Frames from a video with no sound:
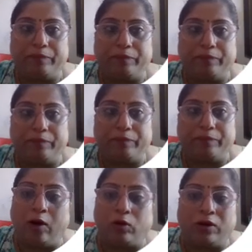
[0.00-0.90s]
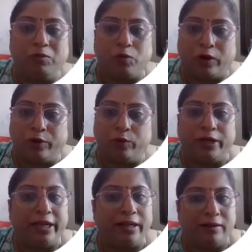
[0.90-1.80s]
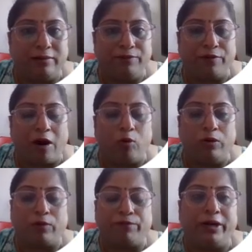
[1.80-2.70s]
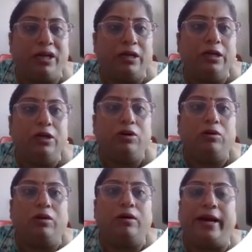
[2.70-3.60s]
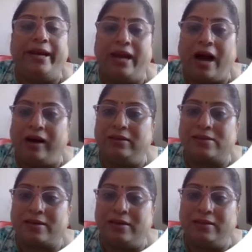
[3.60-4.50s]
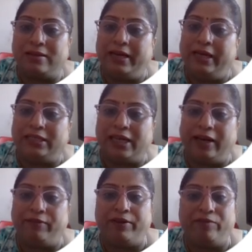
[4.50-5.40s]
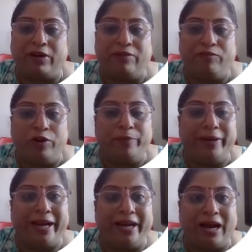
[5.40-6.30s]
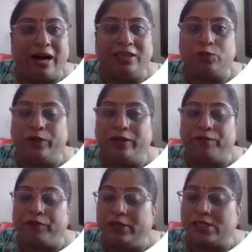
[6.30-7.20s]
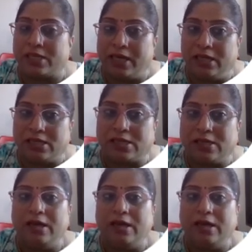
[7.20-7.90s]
Learning outcome, what would they learn out of it? Enhanced skill, each and every one would be enhanced with different skills.